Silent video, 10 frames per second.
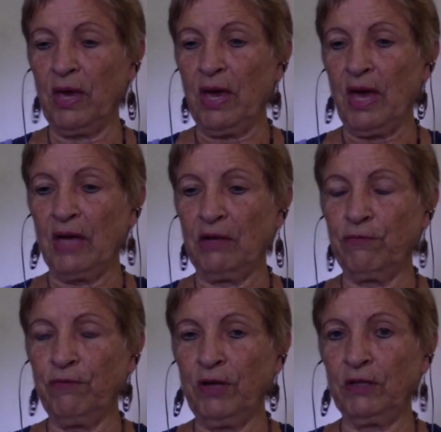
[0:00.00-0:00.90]
And it
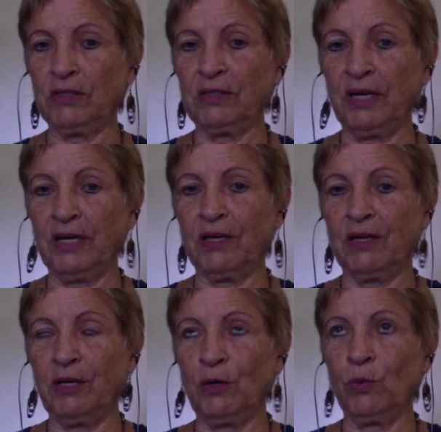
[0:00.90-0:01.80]
felt like
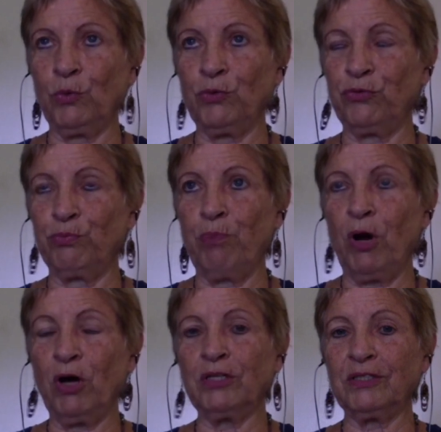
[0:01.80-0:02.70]
it was
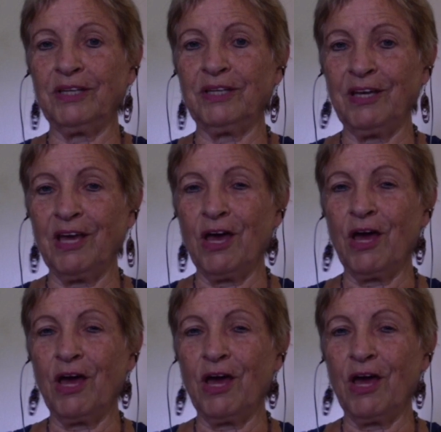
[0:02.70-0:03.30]
partly